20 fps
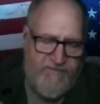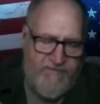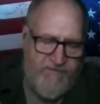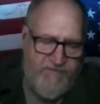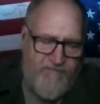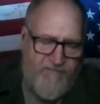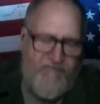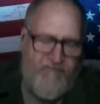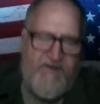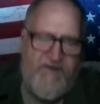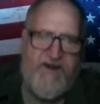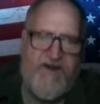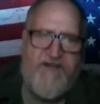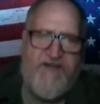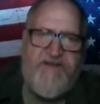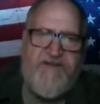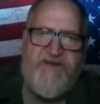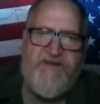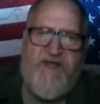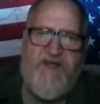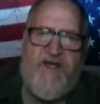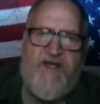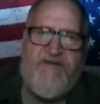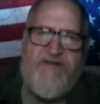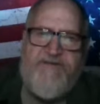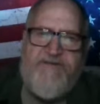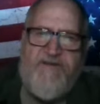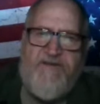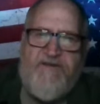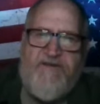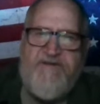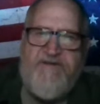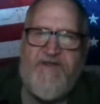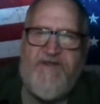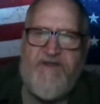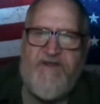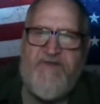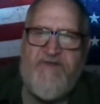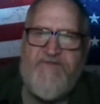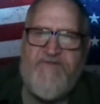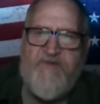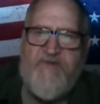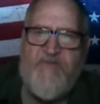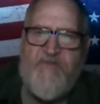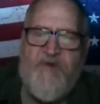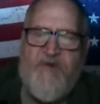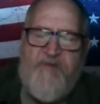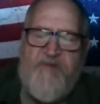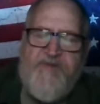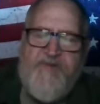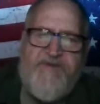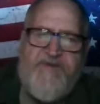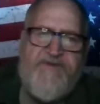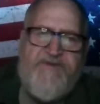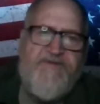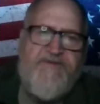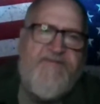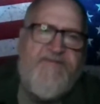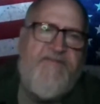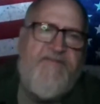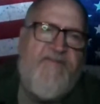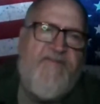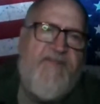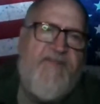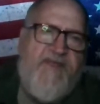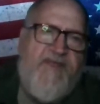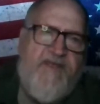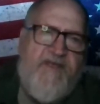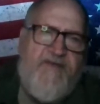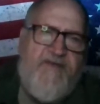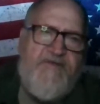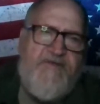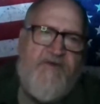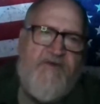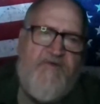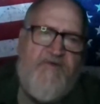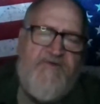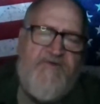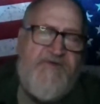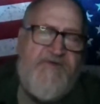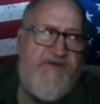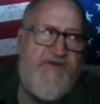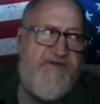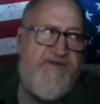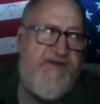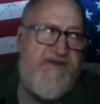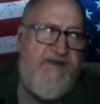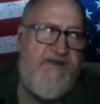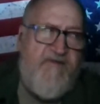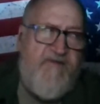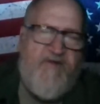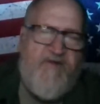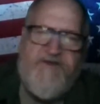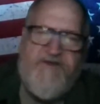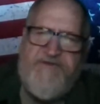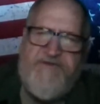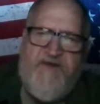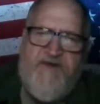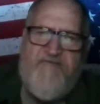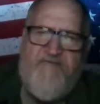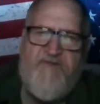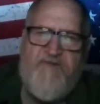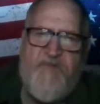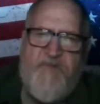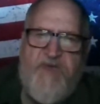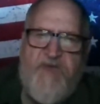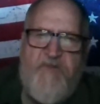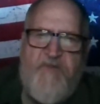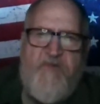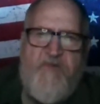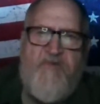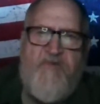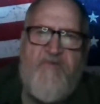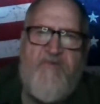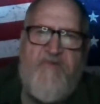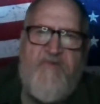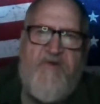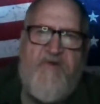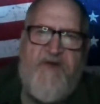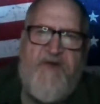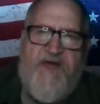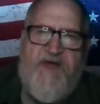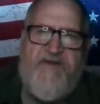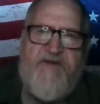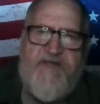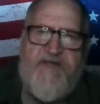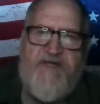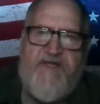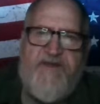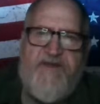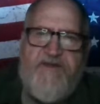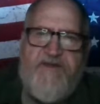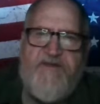if you connect the dots, it looks like it was on purpose. So 7 people are now dead.